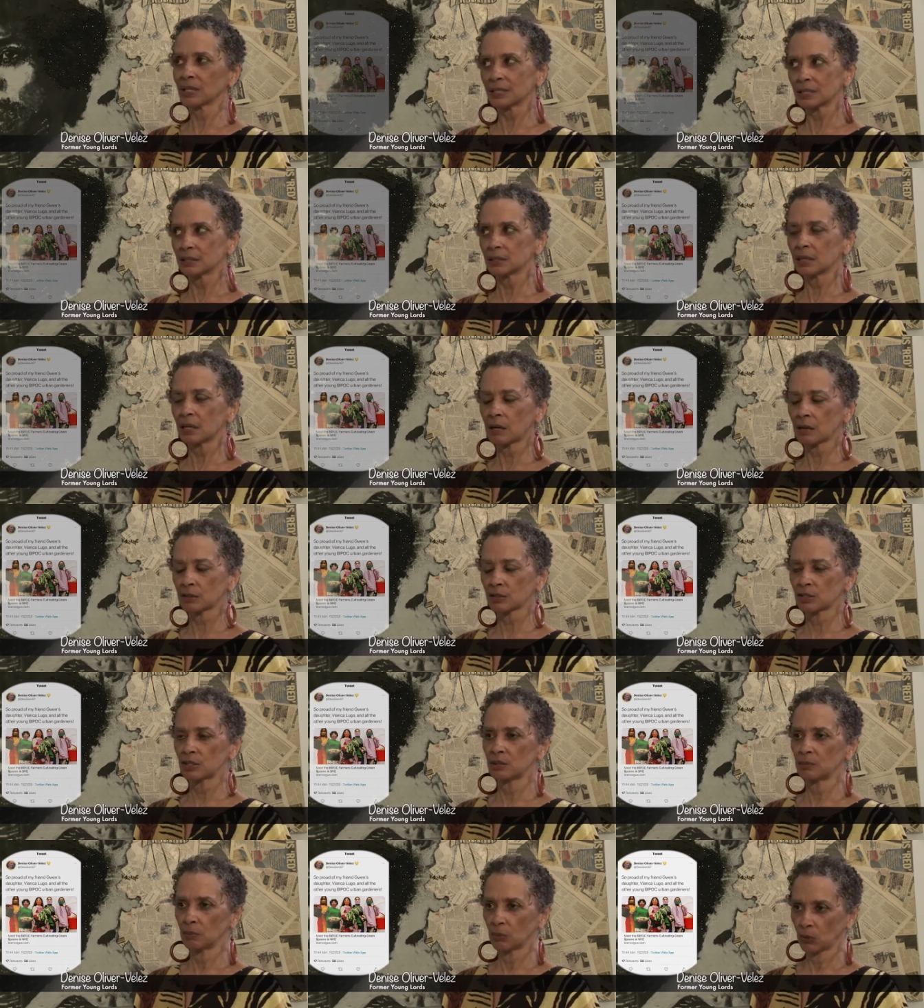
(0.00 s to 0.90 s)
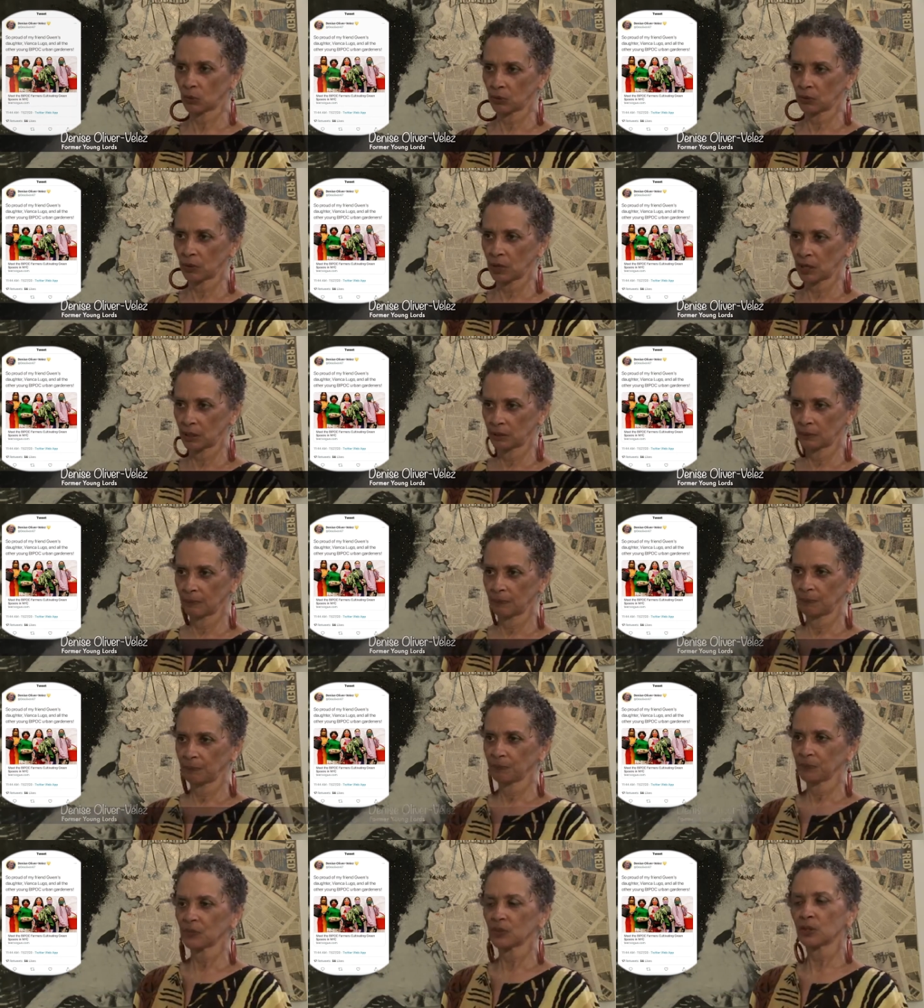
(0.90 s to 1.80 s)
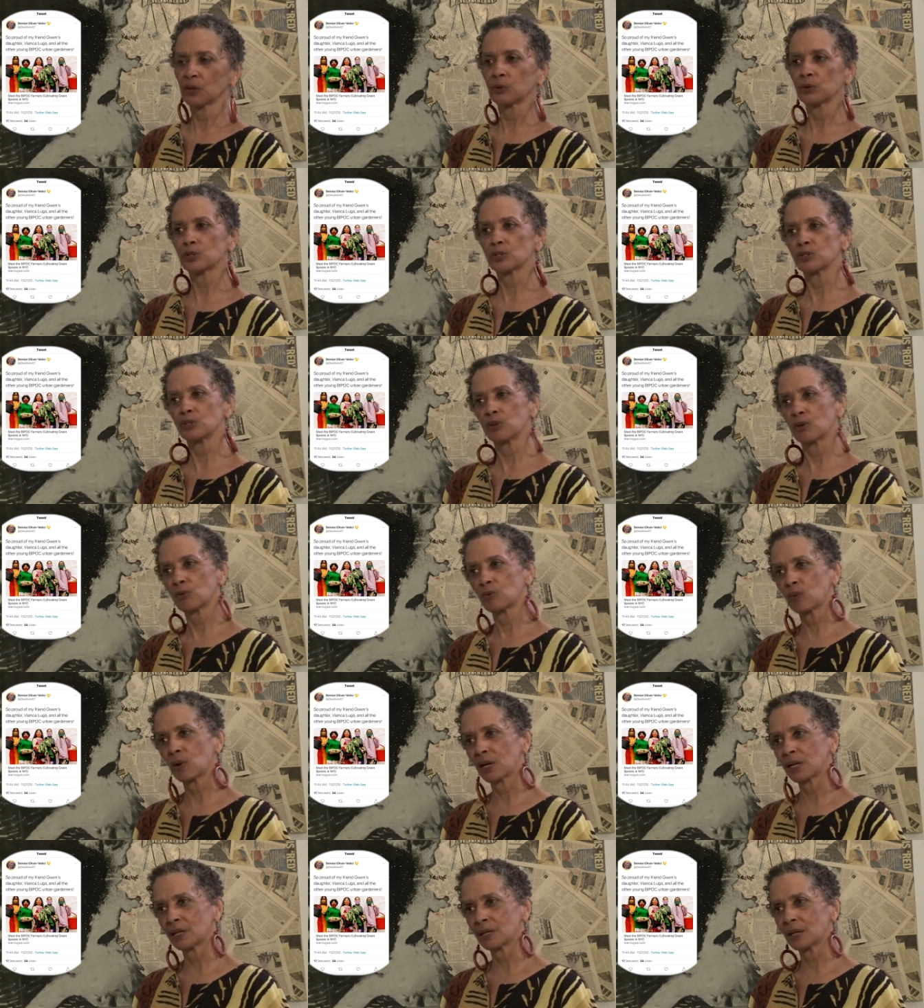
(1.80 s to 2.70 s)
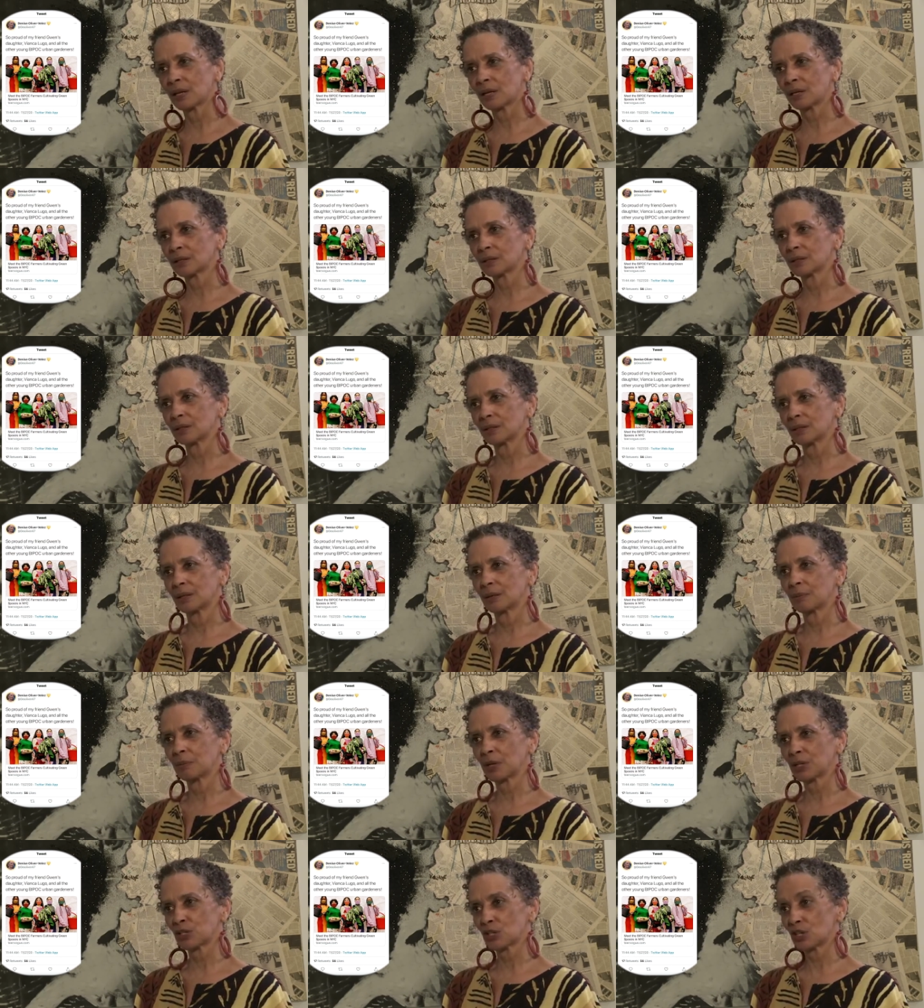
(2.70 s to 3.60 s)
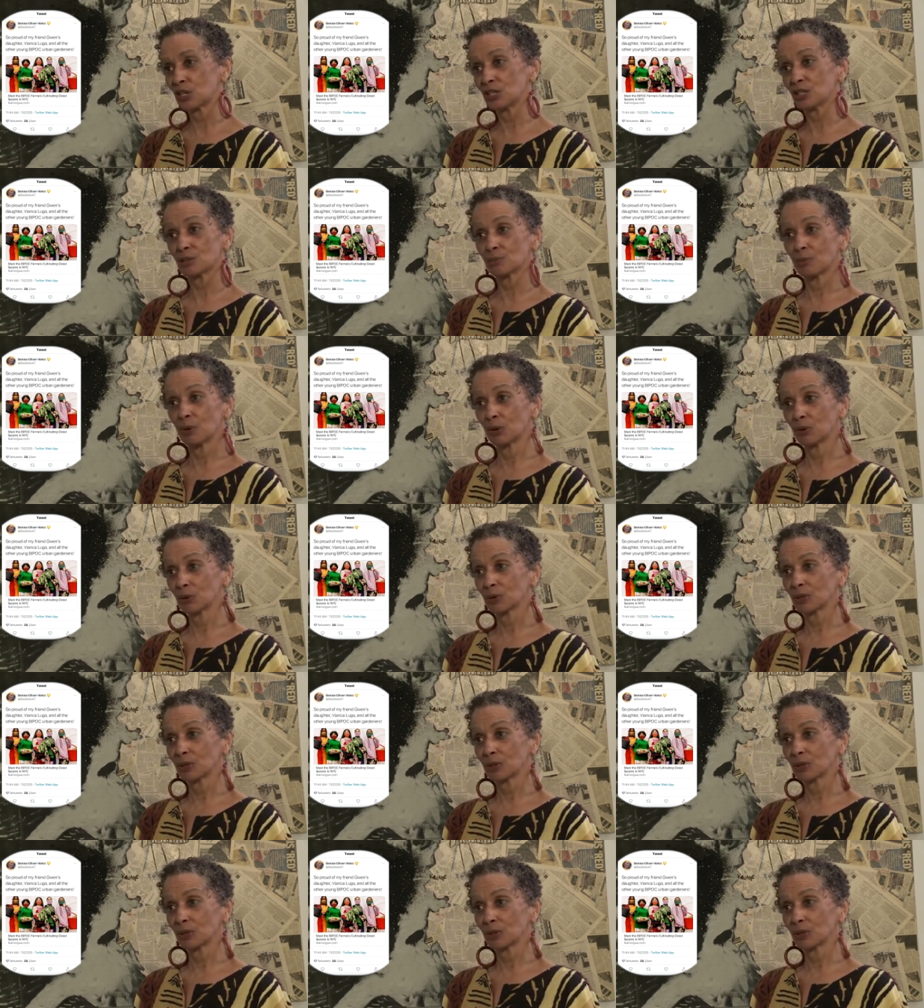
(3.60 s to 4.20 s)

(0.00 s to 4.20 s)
means the world, and it feels like I'm doing something right.